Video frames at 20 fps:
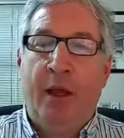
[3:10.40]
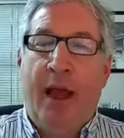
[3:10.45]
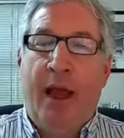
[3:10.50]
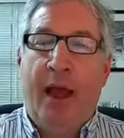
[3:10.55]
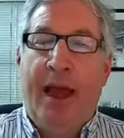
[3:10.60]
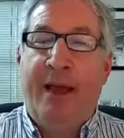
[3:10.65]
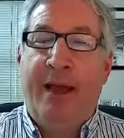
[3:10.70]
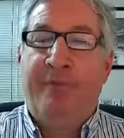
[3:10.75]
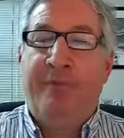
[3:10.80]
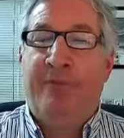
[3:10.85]

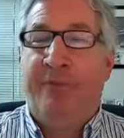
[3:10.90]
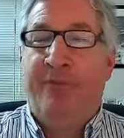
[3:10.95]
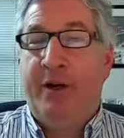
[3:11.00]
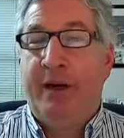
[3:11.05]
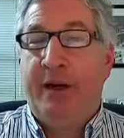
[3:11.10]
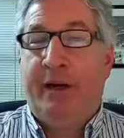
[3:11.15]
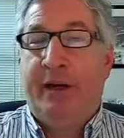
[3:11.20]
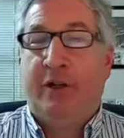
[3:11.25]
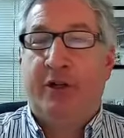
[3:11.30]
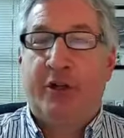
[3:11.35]
And for
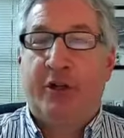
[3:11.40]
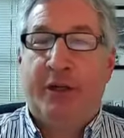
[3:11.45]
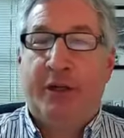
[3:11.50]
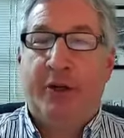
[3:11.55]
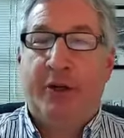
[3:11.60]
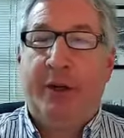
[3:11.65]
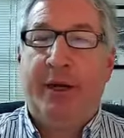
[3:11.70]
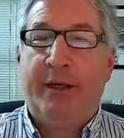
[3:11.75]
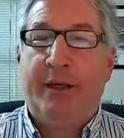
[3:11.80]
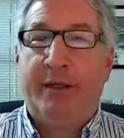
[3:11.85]
fun and intellectual
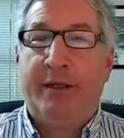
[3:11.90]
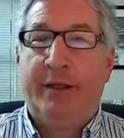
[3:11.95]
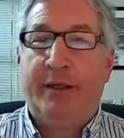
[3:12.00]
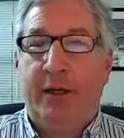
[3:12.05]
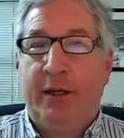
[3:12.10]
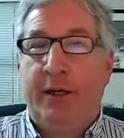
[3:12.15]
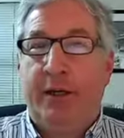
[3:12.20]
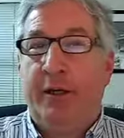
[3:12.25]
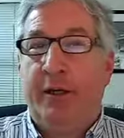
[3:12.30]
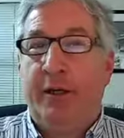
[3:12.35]
credit,
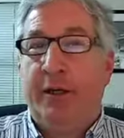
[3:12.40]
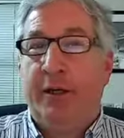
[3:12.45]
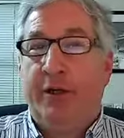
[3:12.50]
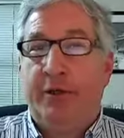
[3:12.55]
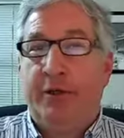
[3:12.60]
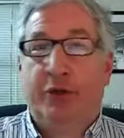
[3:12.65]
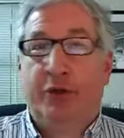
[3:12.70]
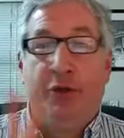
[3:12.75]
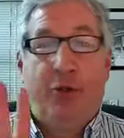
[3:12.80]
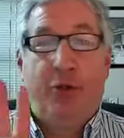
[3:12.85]

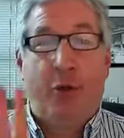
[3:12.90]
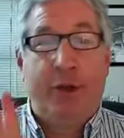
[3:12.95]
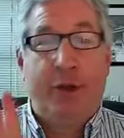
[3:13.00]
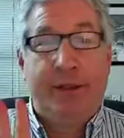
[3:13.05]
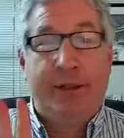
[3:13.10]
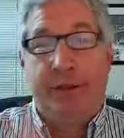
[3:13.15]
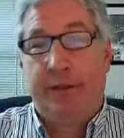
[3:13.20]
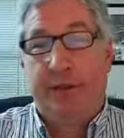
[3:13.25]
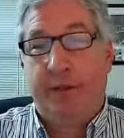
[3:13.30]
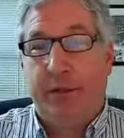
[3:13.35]
2
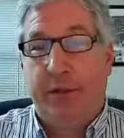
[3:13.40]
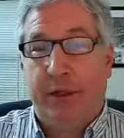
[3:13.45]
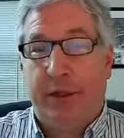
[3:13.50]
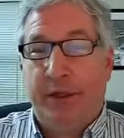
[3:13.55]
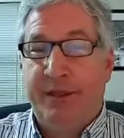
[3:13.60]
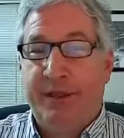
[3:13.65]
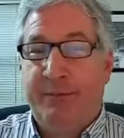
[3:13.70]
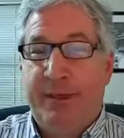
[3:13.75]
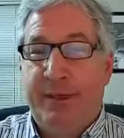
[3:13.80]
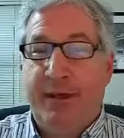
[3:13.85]
points.
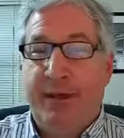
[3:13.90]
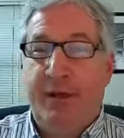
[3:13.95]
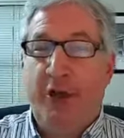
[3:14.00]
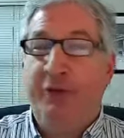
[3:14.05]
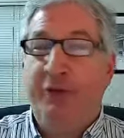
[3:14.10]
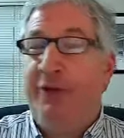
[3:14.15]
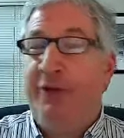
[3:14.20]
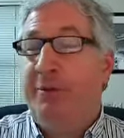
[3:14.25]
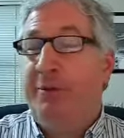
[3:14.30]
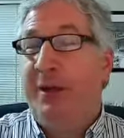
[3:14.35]
Send me a
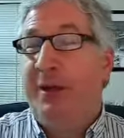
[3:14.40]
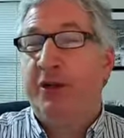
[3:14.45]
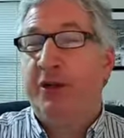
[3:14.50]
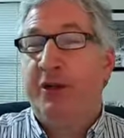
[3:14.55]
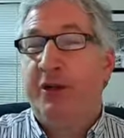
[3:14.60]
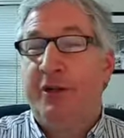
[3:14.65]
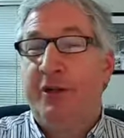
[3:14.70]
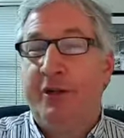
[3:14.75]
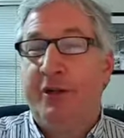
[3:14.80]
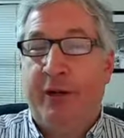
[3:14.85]
goofy
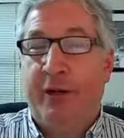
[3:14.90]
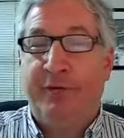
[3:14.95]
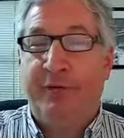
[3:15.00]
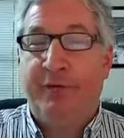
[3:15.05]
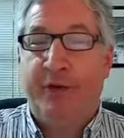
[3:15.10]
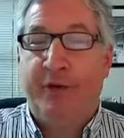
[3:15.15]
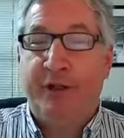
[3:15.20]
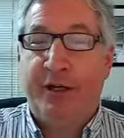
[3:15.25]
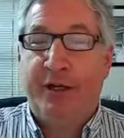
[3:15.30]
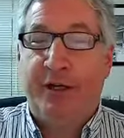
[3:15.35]
picture of
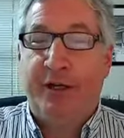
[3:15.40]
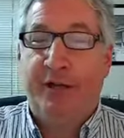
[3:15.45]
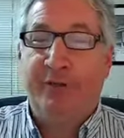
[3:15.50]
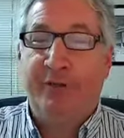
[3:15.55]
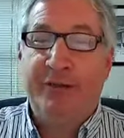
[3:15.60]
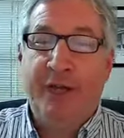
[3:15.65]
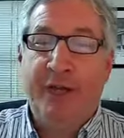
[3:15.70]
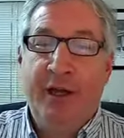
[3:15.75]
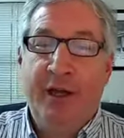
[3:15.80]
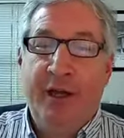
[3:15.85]

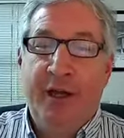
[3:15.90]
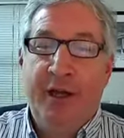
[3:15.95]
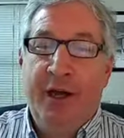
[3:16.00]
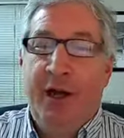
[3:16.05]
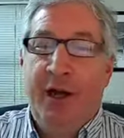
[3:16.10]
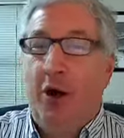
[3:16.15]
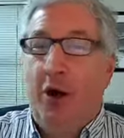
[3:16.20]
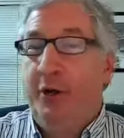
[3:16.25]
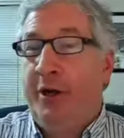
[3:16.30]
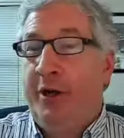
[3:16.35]
yourselves
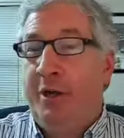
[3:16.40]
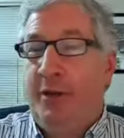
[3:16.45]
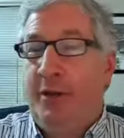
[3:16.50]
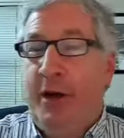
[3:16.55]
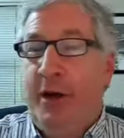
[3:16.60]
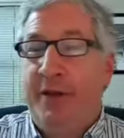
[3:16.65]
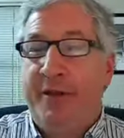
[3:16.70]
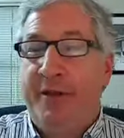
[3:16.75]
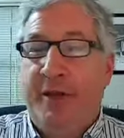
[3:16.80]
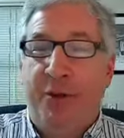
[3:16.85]
holding your
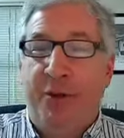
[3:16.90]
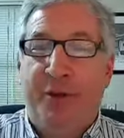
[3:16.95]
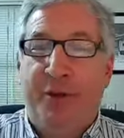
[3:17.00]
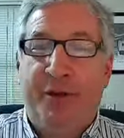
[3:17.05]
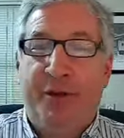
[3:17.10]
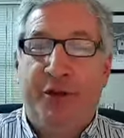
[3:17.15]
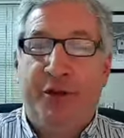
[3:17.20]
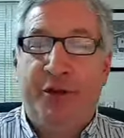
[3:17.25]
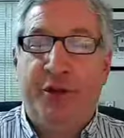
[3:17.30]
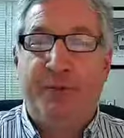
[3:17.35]
breath, and I'll
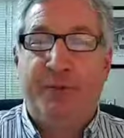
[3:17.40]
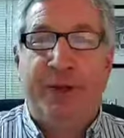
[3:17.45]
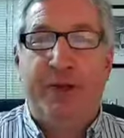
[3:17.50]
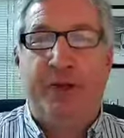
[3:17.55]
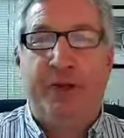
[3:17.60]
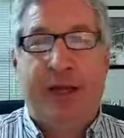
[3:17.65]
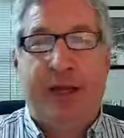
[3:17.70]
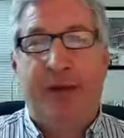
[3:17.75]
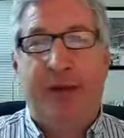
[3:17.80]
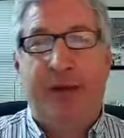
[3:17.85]
put those
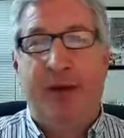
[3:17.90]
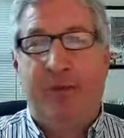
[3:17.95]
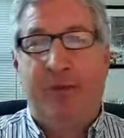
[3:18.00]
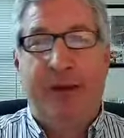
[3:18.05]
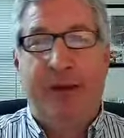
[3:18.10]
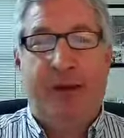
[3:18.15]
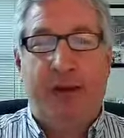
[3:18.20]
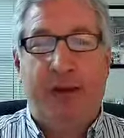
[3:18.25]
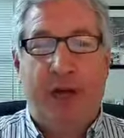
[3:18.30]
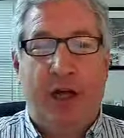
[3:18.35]
pictures together and
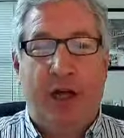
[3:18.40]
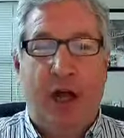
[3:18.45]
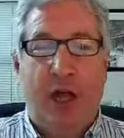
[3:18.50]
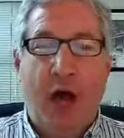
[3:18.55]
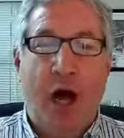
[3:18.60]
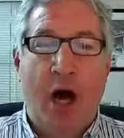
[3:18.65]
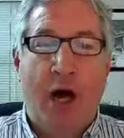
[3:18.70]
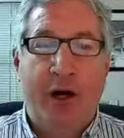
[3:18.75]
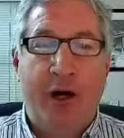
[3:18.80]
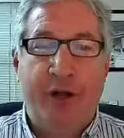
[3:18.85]
make a
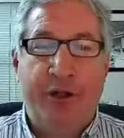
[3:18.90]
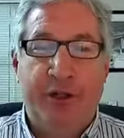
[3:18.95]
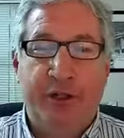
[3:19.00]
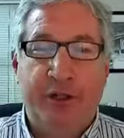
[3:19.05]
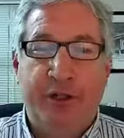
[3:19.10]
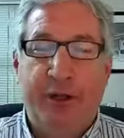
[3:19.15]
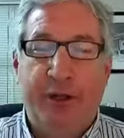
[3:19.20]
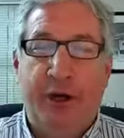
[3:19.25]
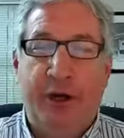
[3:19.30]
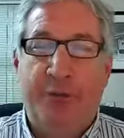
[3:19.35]

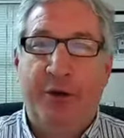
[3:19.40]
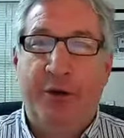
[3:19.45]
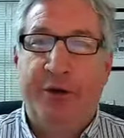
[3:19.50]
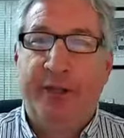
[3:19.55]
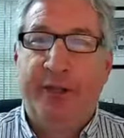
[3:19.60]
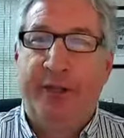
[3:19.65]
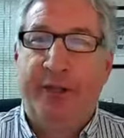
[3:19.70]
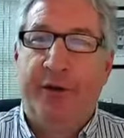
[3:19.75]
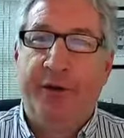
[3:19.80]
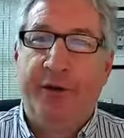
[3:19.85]
collage, and I'll post
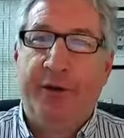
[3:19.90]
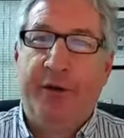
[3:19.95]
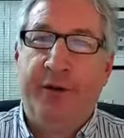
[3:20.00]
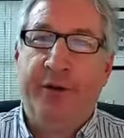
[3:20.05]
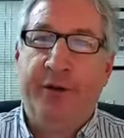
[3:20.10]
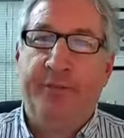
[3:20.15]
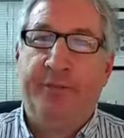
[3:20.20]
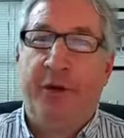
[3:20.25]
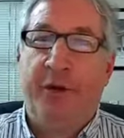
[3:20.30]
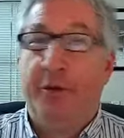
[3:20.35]
that on
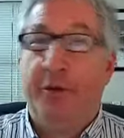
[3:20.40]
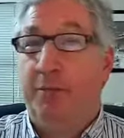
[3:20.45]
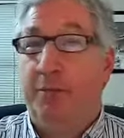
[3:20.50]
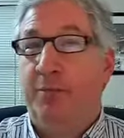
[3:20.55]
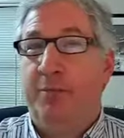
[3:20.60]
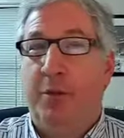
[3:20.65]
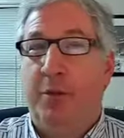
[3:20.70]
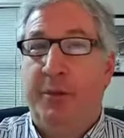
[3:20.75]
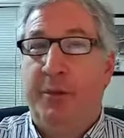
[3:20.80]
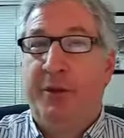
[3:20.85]
the
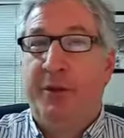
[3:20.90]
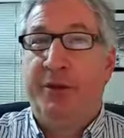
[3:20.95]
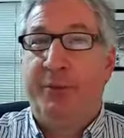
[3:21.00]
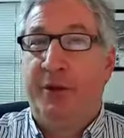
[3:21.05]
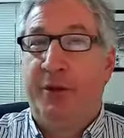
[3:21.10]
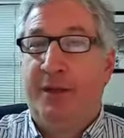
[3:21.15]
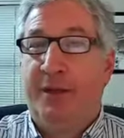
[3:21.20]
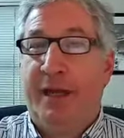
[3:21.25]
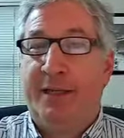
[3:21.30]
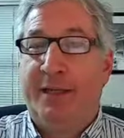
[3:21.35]
Momentum on
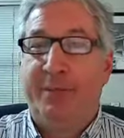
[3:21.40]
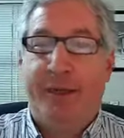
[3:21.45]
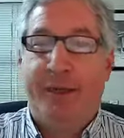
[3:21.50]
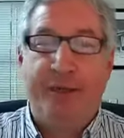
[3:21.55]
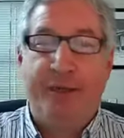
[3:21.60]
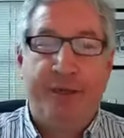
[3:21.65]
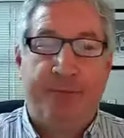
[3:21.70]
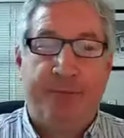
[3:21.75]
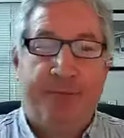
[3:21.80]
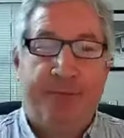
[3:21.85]
the class page.